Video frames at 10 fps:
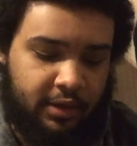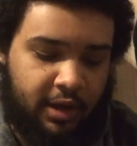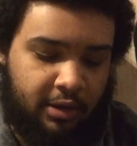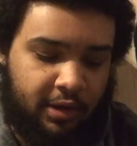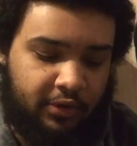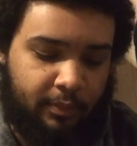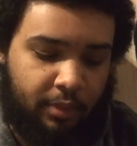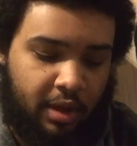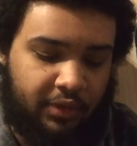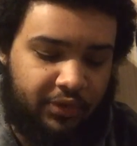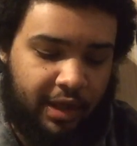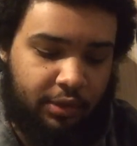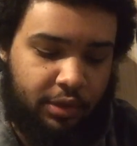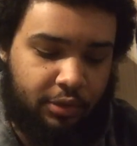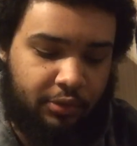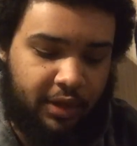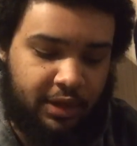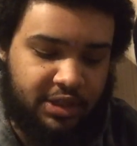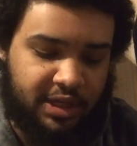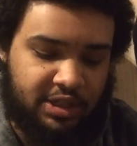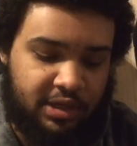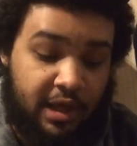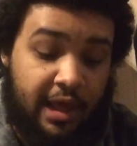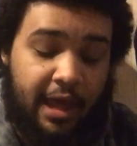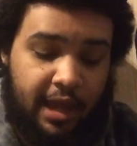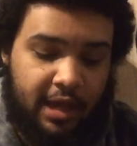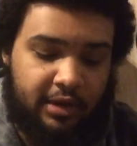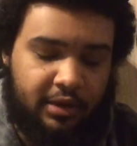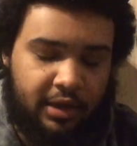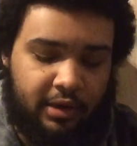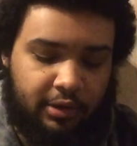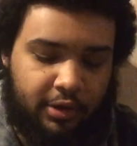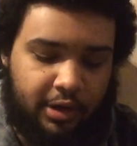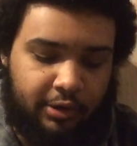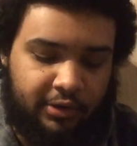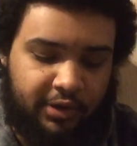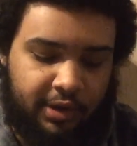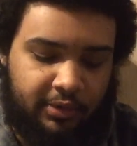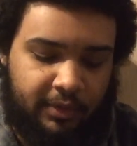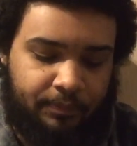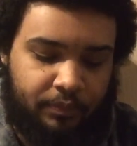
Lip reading: Darius blocks a lethal injection and another cutter attempt.